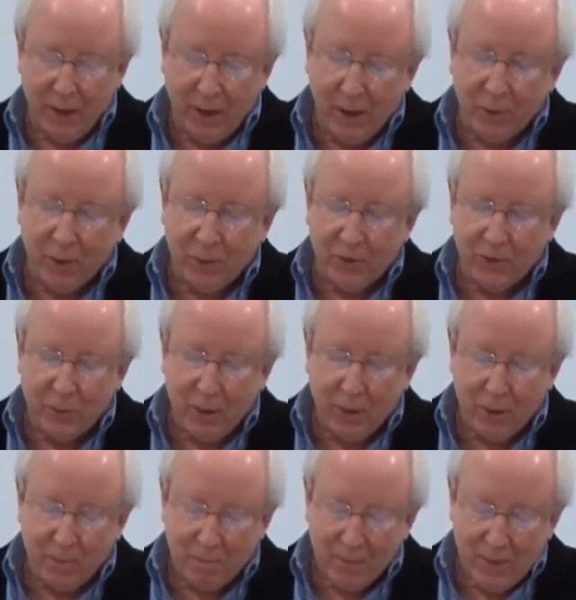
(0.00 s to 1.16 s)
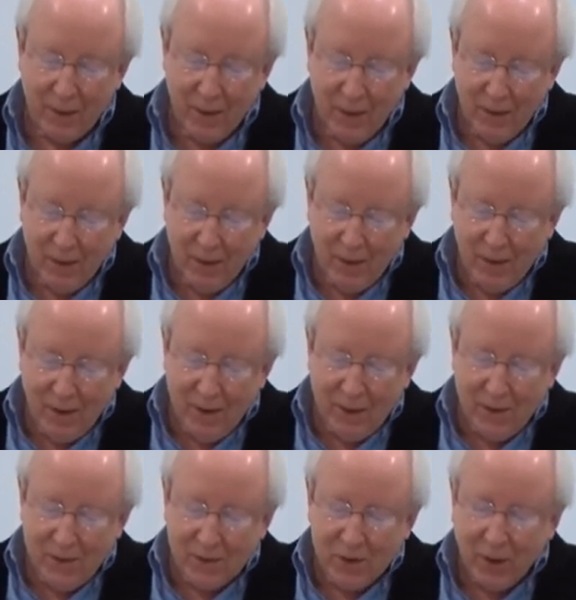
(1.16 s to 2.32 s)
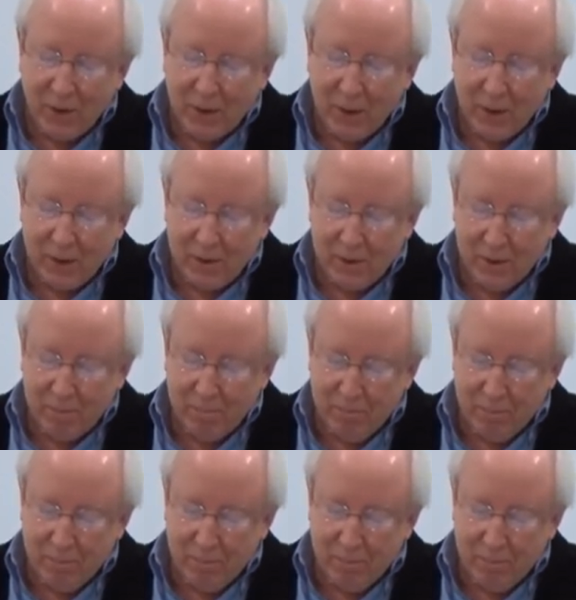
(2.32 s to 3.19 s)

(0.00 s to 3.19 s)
and I wrote this poem. It's called The Kiss.